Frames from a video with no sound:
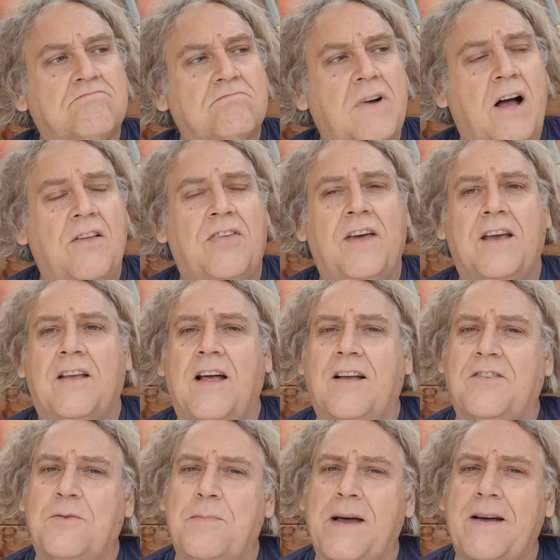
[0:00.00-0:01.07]
I think
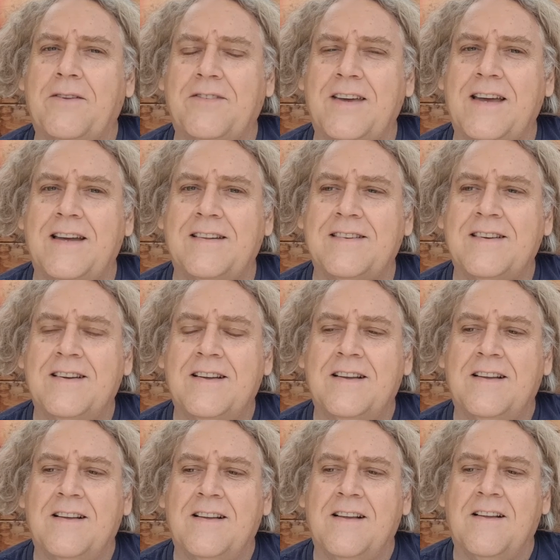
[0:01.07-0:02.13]
that's about it.
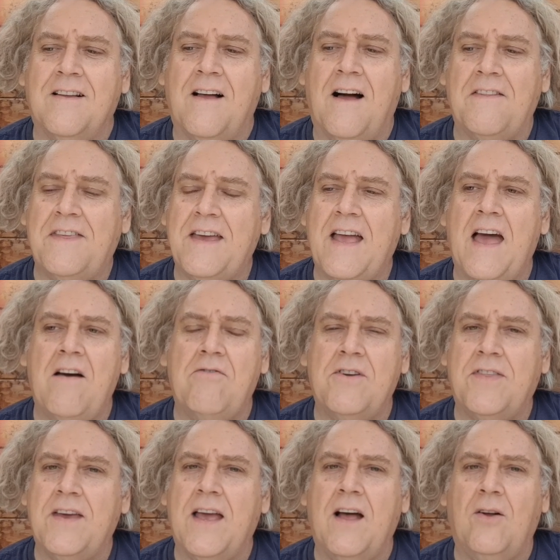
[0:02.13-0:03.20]
I think
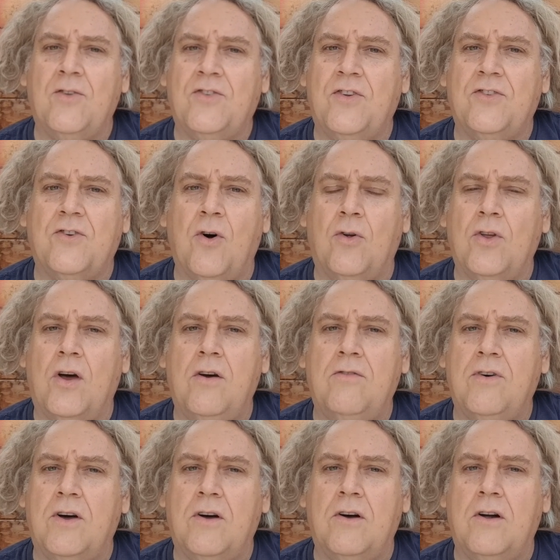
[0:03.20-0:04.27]
everything else has gone
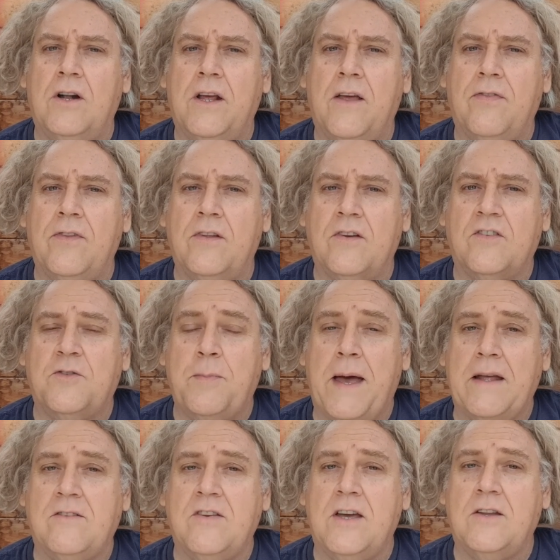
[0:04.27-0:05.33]
over earlier than
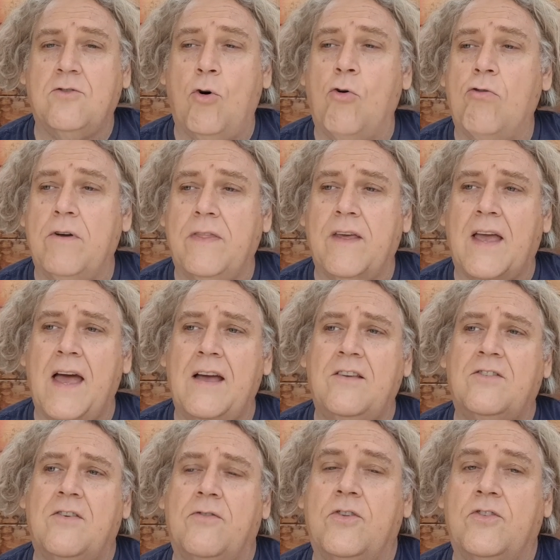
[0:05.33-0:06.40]
expected. Or in the
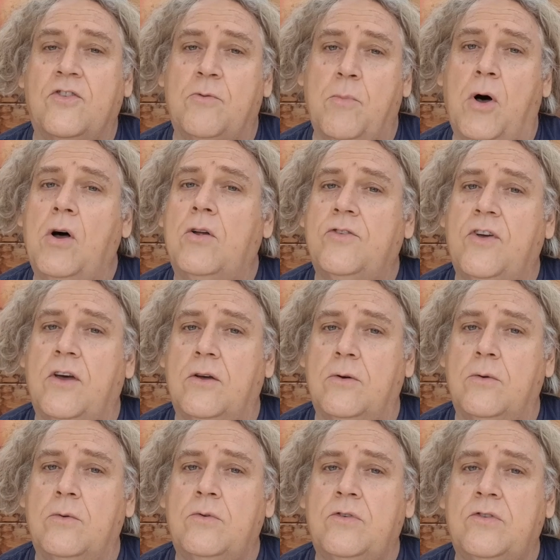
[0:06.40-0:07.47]
case
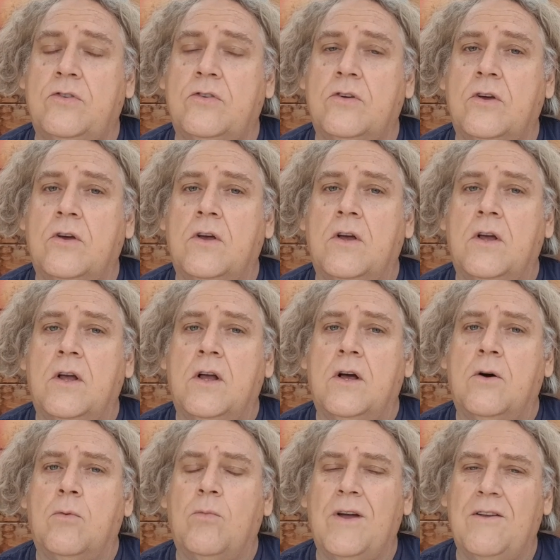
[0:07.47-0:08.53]
tomatoes,
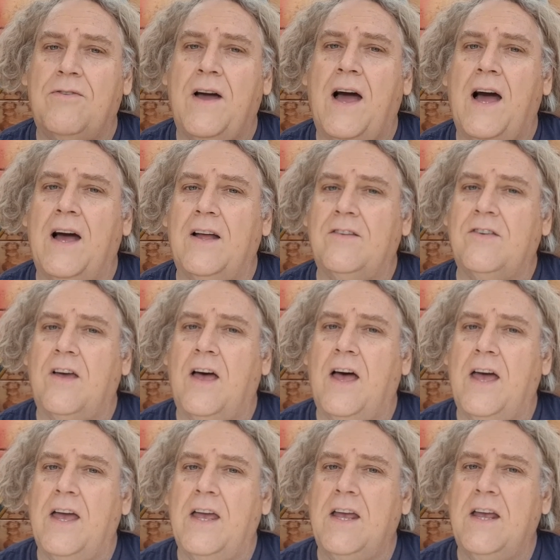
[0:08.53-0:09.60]
we've had
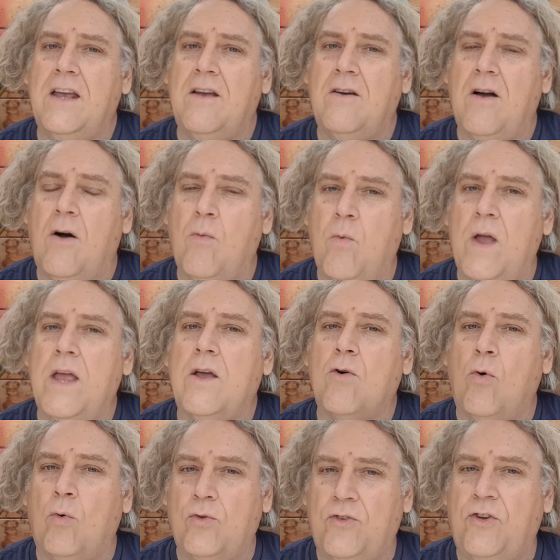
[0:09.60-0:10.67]
a
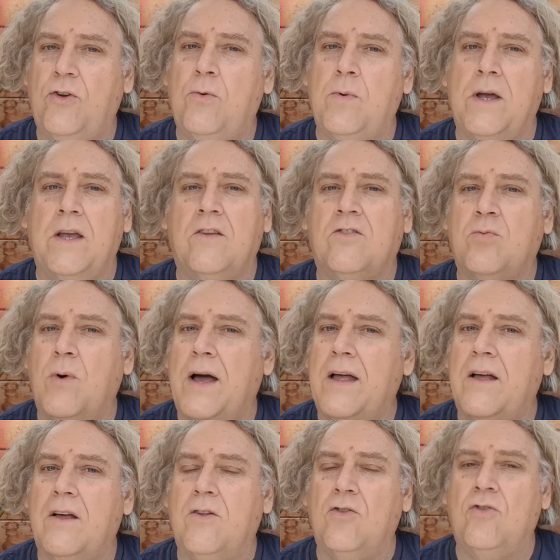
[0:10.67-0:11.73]
week or 2 weeks
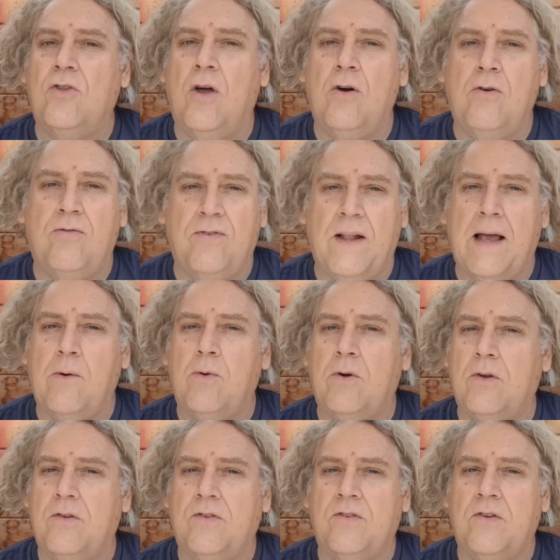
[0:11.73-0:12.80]
where no
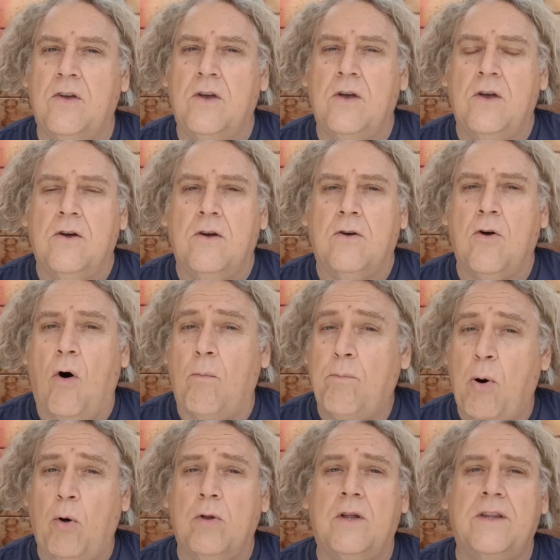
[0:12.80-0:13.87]
flowers
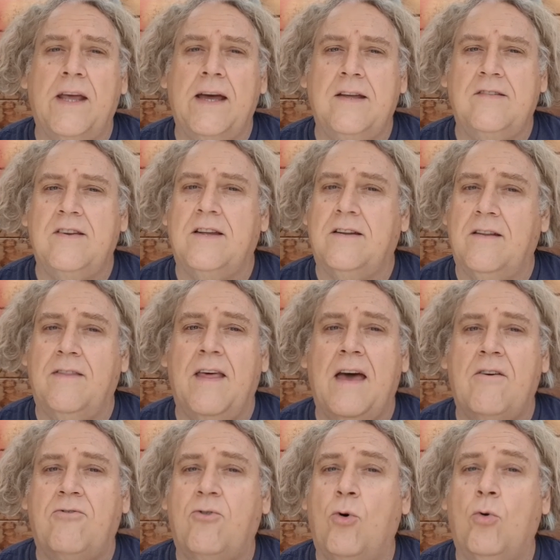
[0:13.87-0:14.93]
got pollinated and
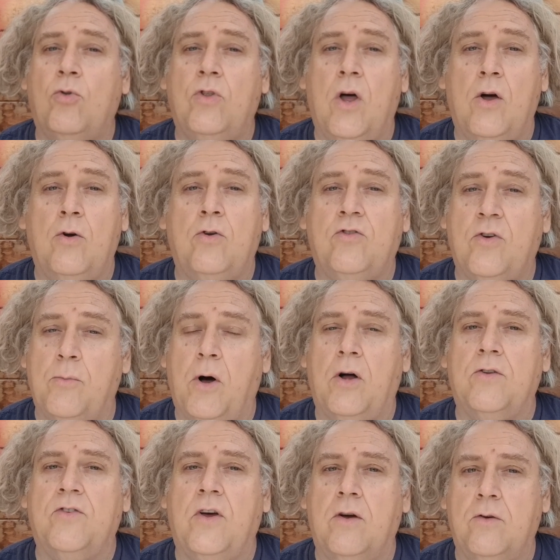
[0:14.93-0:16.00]
therefore no
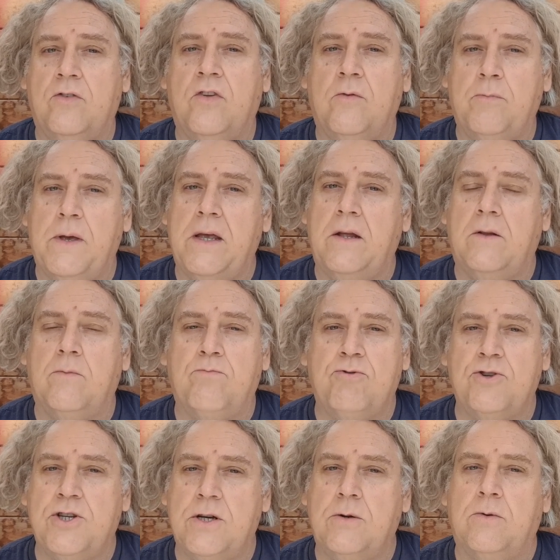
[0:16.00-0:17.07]
tomatoes have been
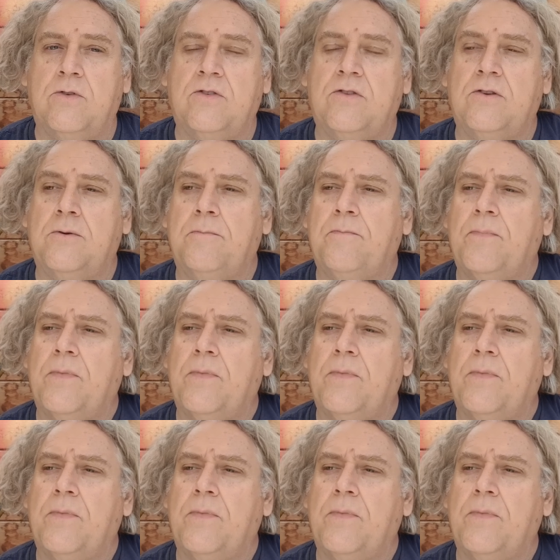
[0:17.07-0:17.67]
produced.